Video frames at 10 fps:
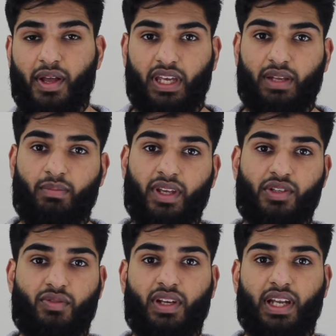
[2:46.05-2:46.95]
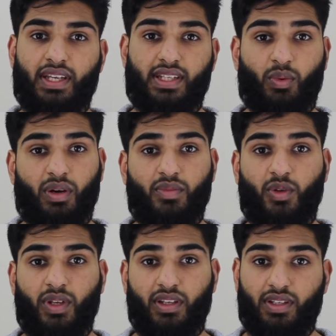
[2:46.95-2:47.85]
it makes you realize that what I'm
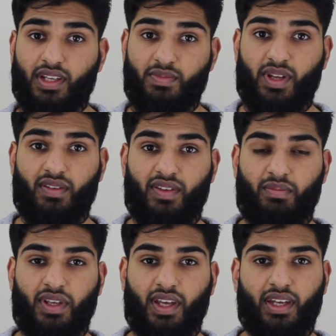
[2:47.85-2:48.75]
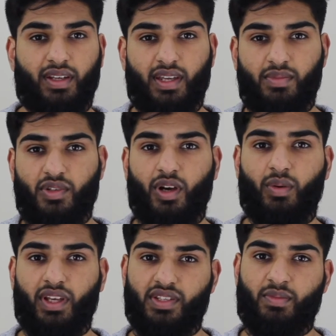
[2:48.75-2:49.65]
doing does benefit me, and it keeps you
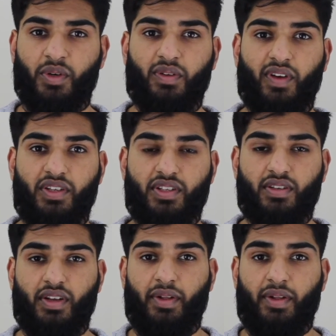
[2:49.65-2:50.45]
going. It's a motivation.